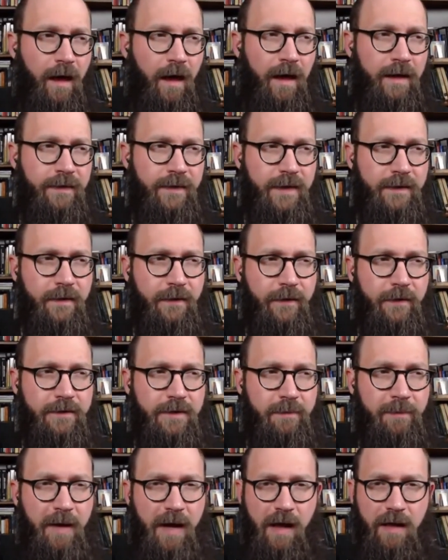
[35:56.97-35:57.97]
I think that
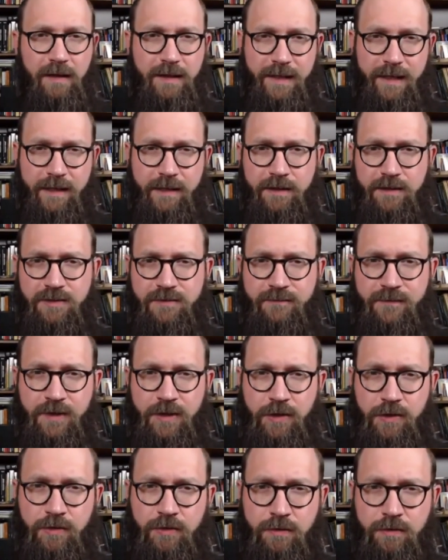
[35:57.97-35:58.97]
there's a Pollyannish
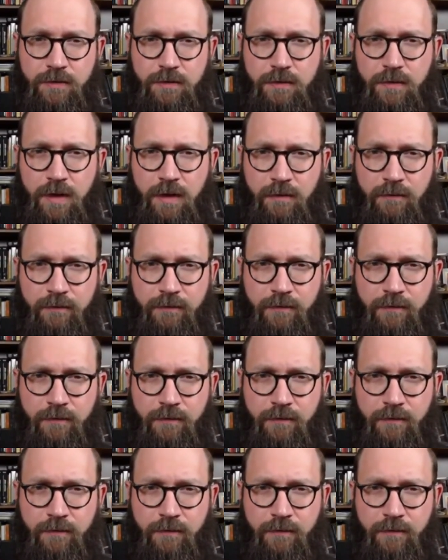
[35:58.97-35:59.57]
view of